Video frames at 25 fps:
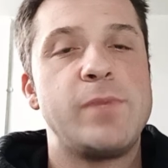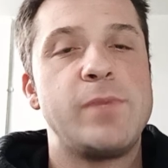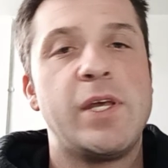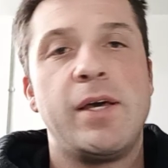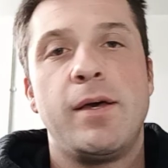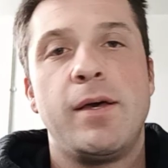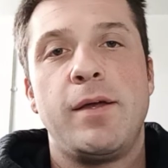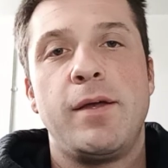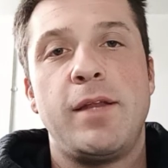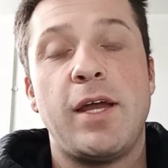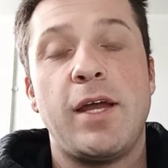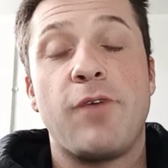
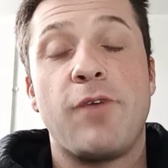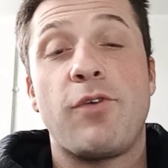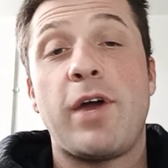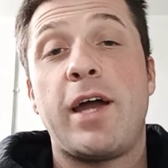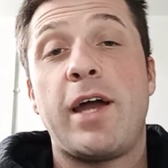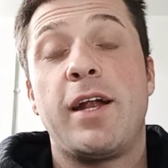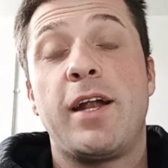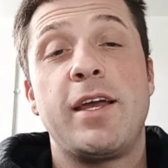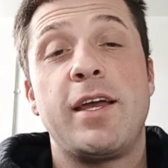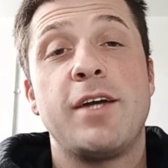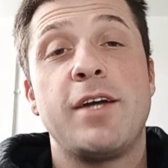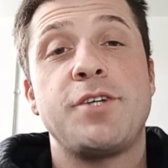Never had
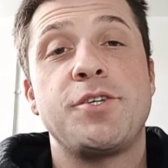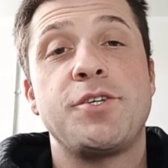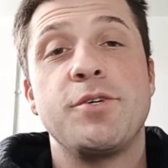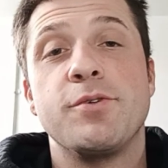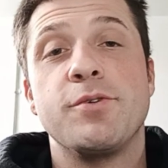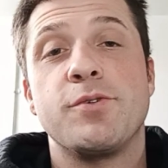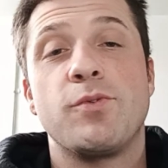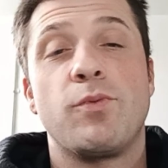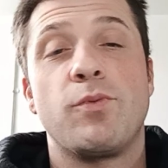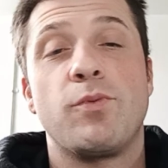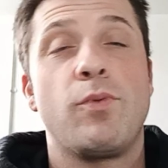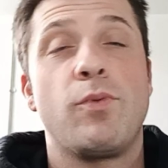any issues.
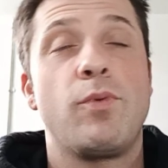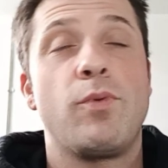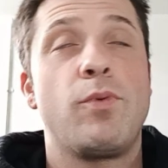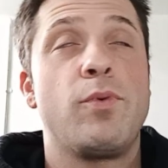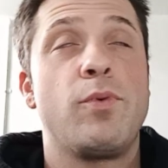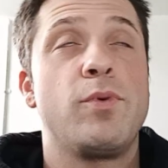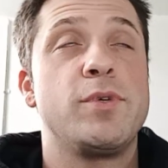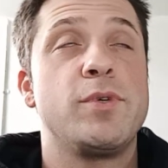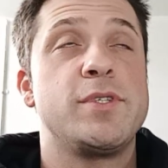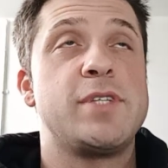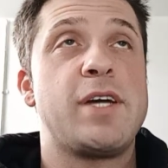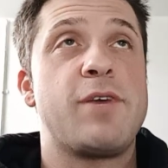
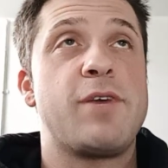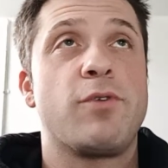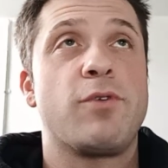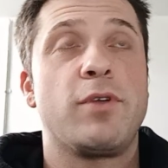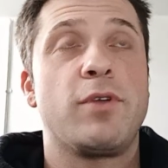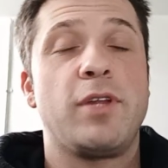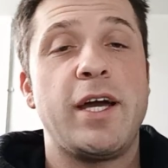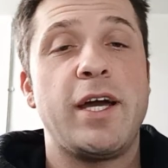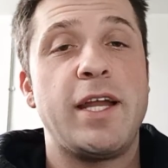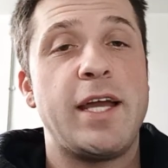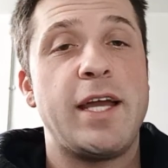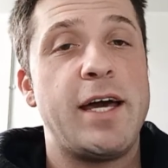Was never
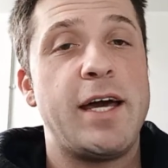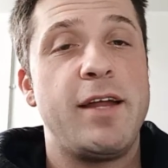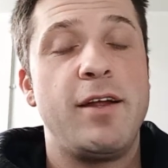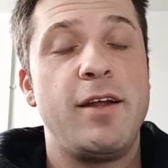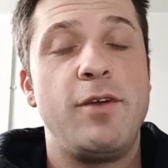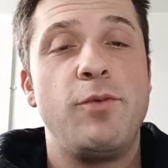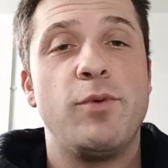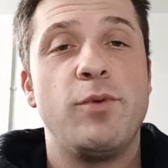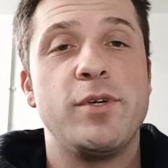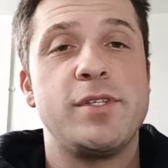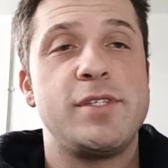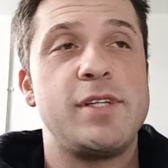lightheaded.
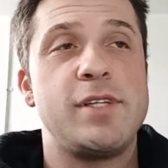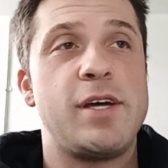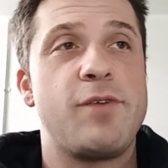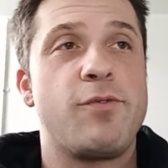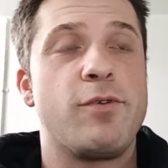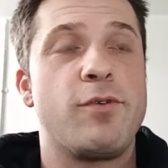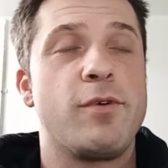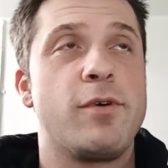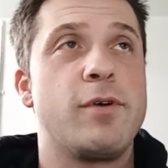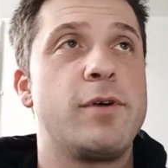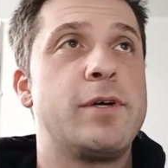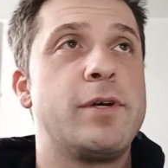Was
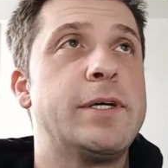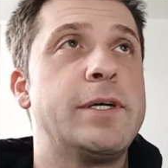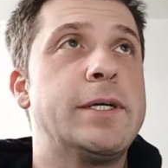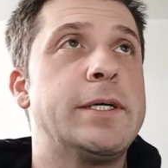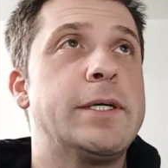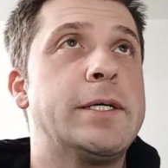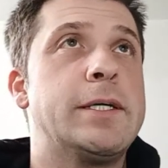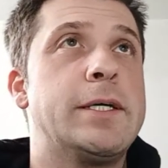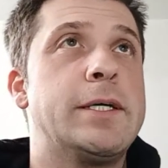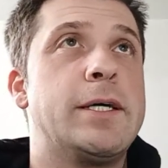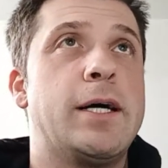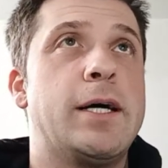never
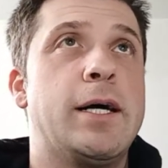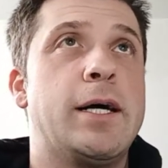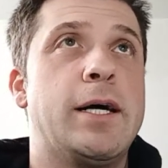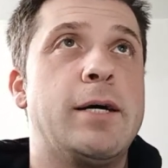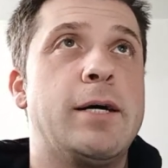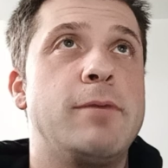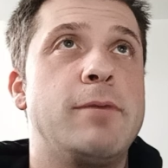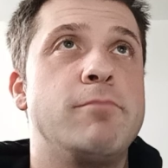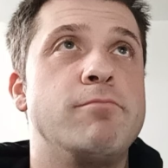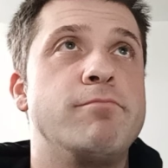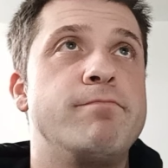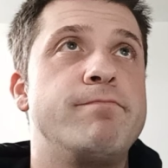
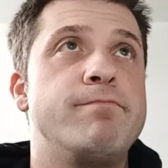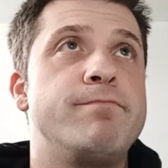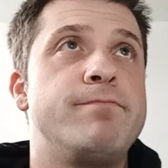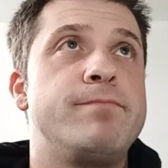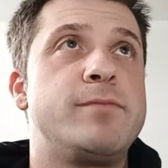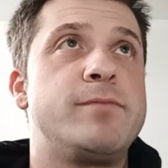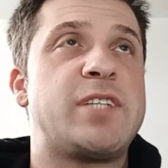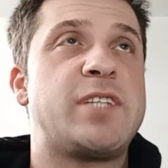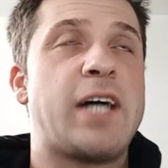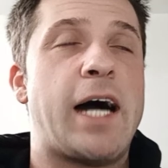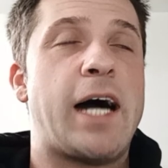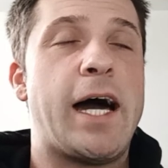
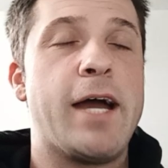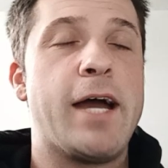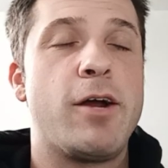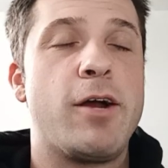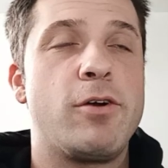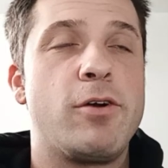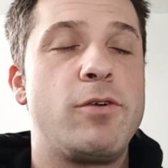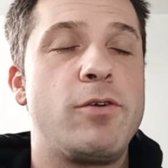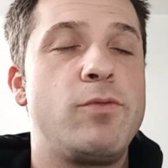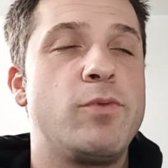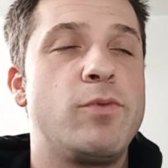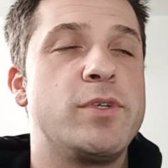
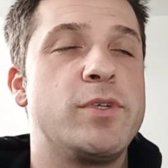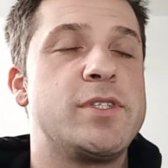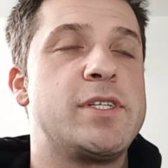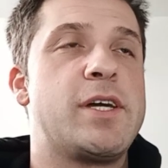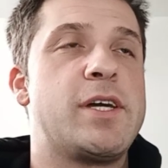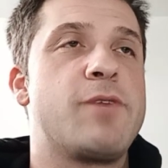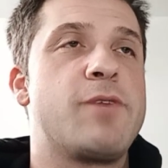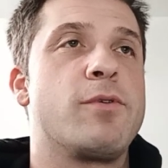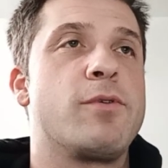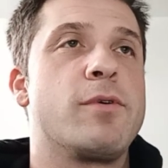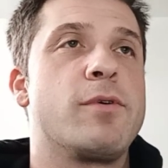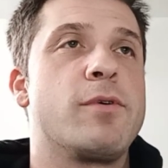tired. Was
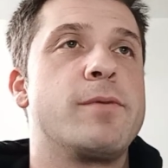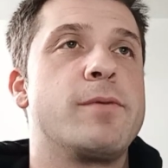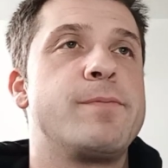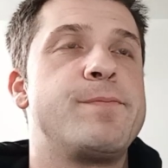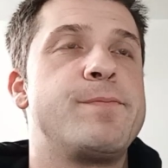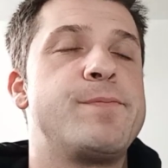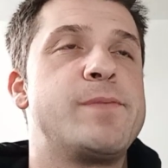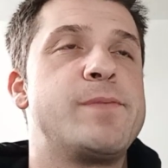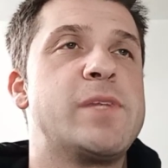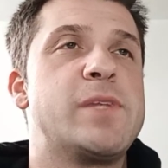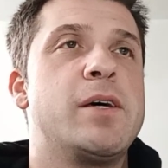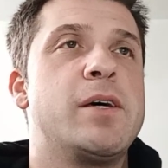never
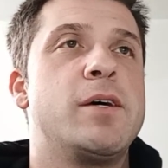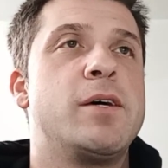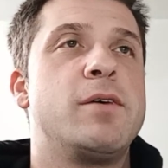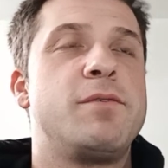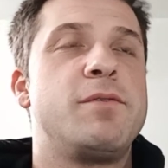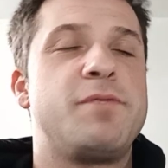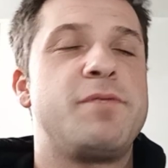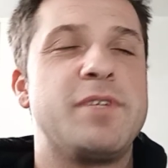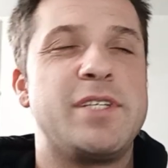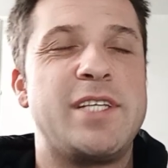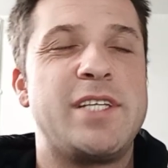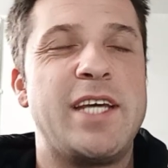
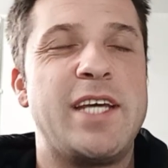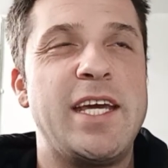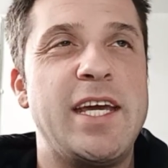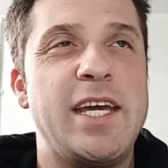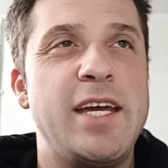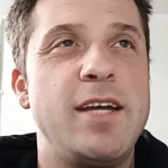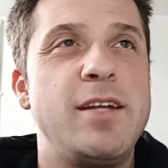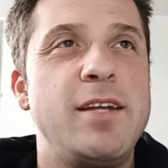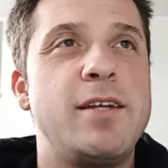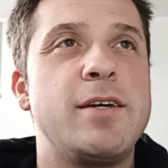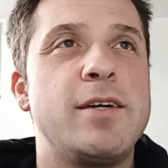fatigued.